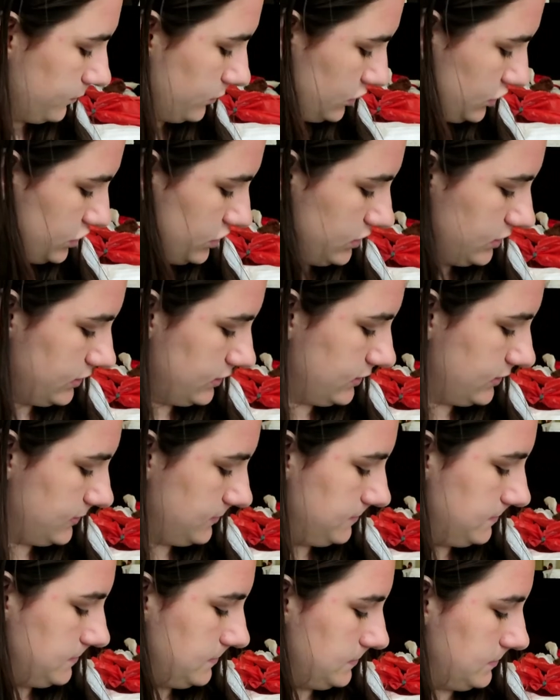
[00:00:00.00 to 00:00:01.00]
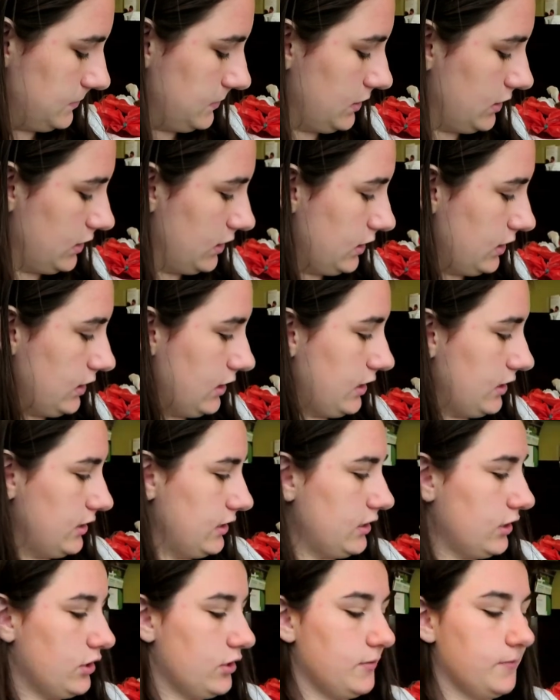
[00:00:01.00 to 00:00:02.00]
which is in
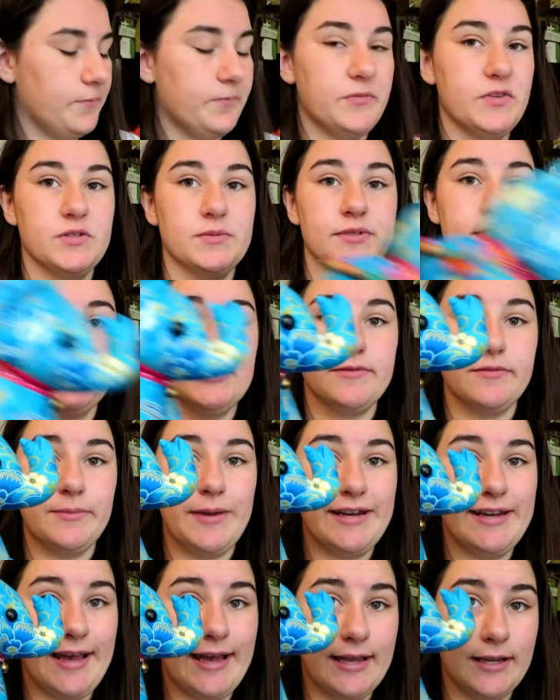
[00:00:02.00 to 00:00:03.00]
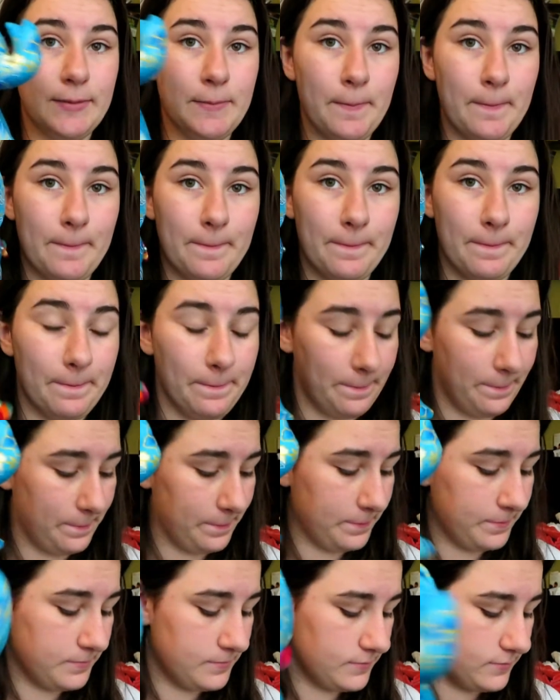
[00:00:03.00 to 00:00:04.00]
here. This one is for my dad
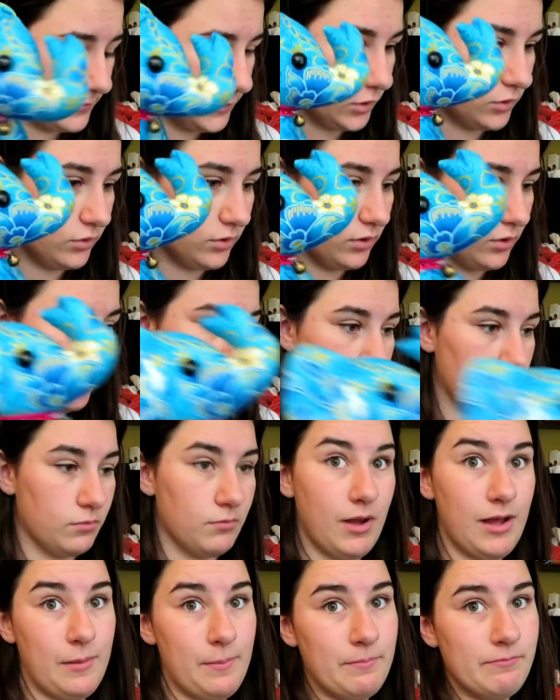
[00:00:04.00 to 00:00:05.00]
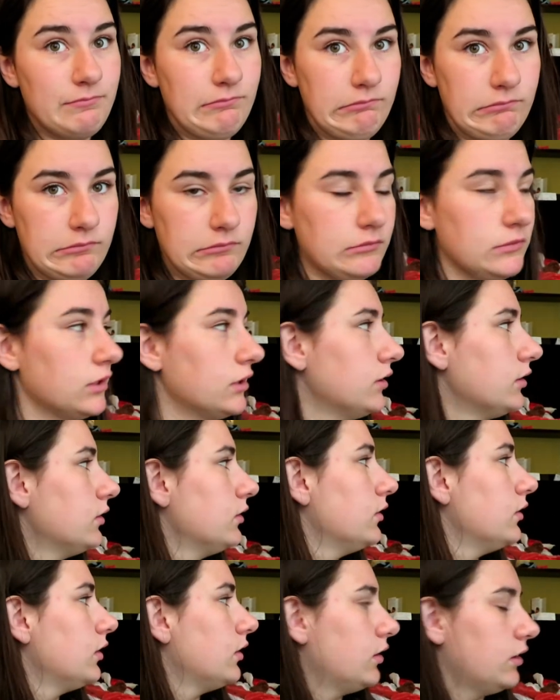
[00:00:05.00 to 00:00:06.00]
or mum,
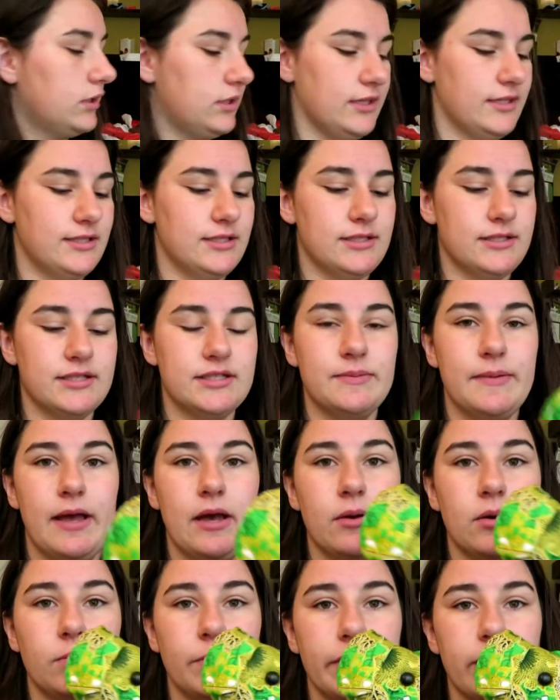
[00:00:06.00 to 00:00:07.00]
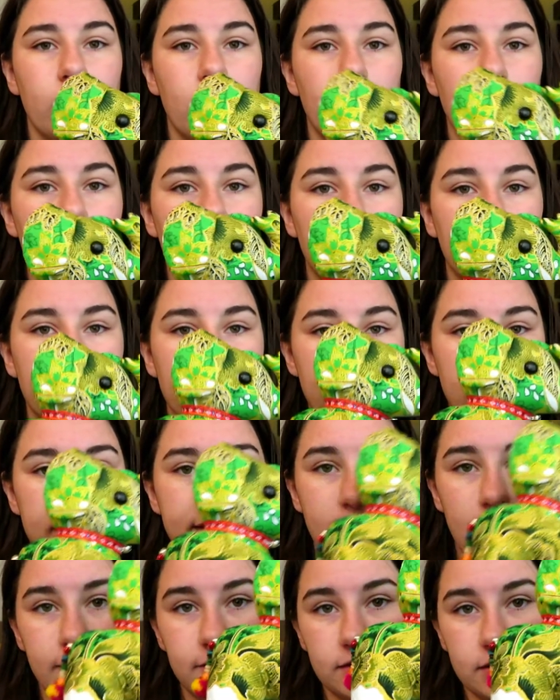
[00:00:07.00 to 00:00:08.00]
This is a spare one we got, but we just
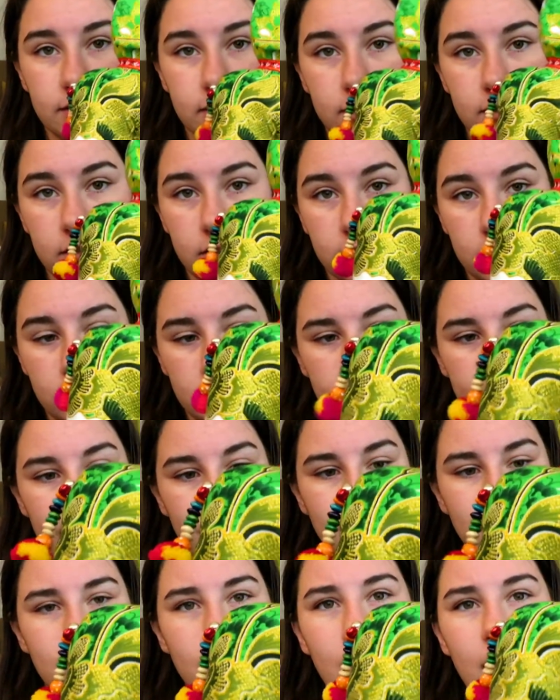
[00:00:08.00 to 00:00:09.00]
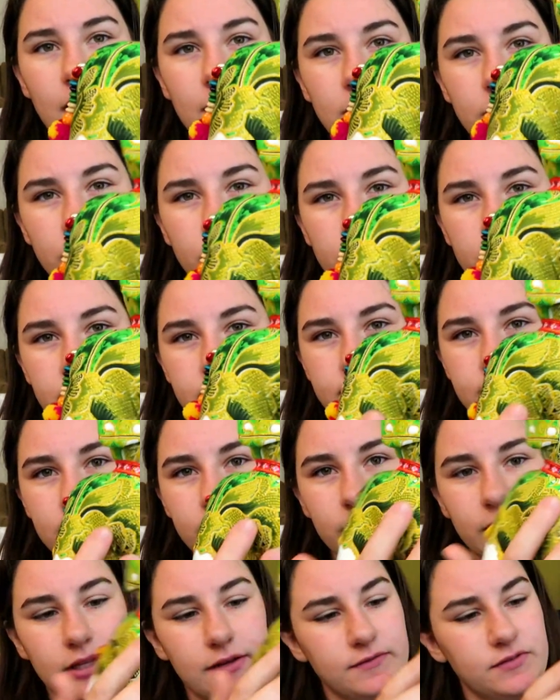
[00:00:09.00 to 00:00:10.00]
loved the colors
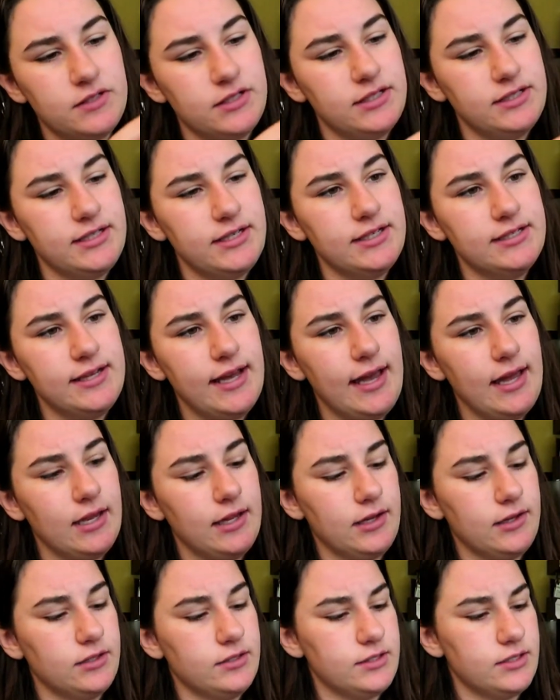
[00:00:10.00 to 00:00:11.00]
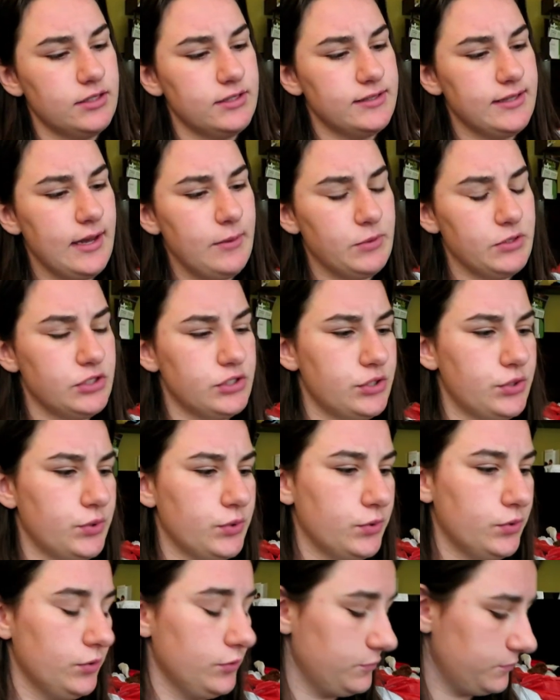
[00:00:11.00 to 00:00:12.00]
and we loved the detailing, so there's that one
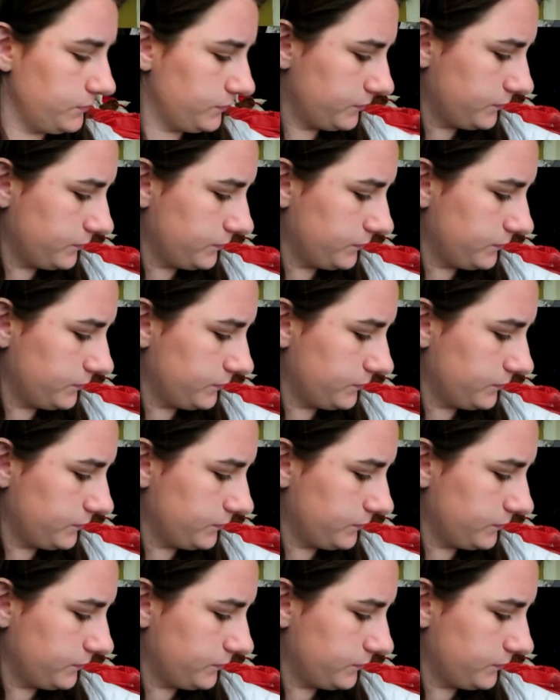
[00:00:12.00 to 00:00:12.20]
too.